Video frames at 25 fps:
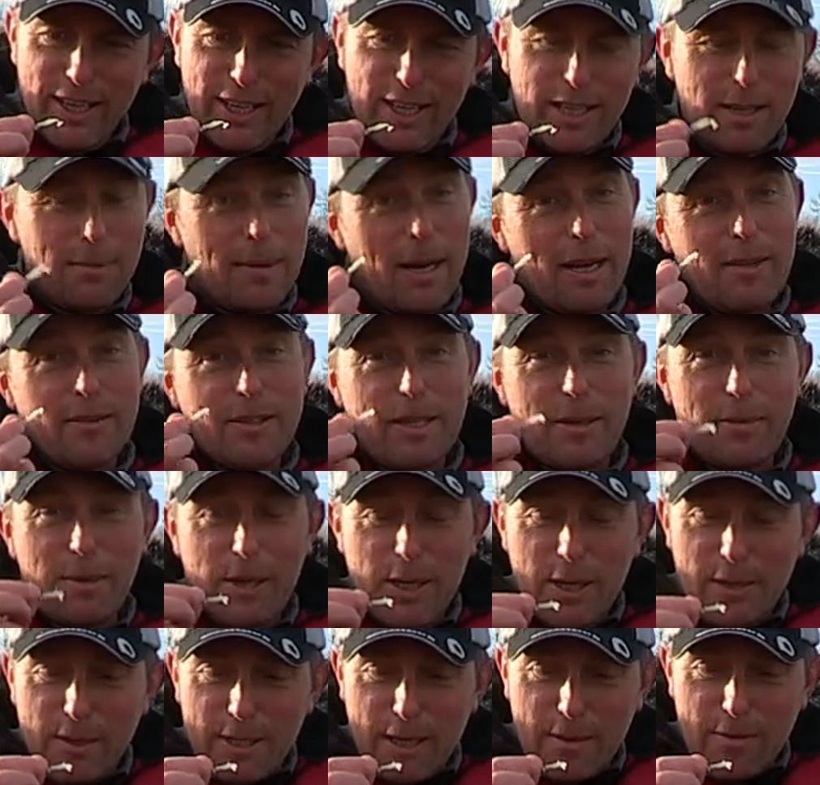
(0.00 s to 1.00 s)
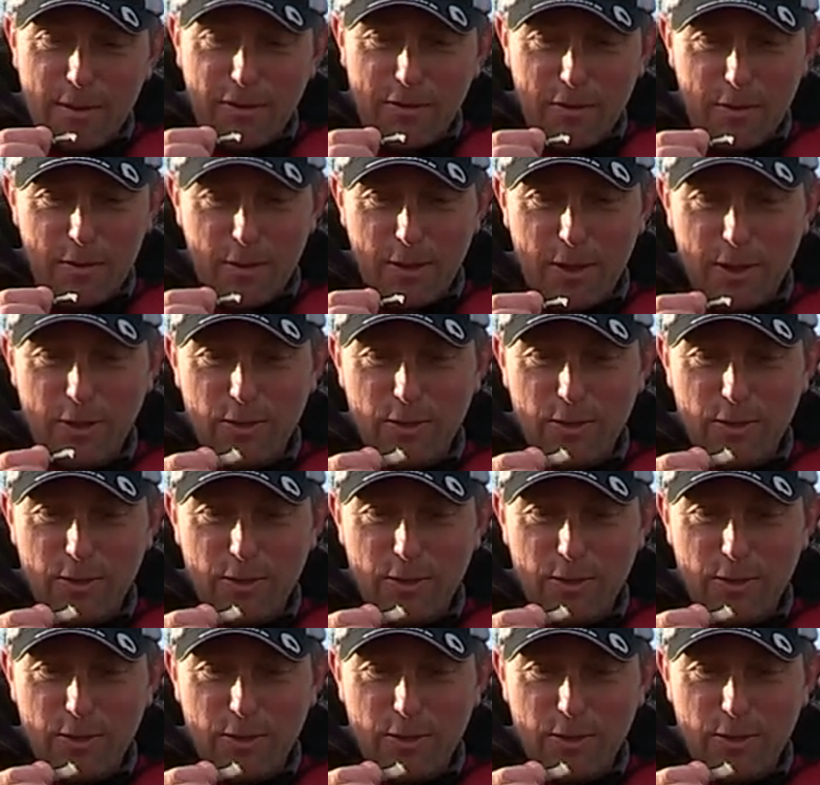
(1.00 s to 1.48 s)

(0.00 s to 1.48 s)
You may have seen me using it before on a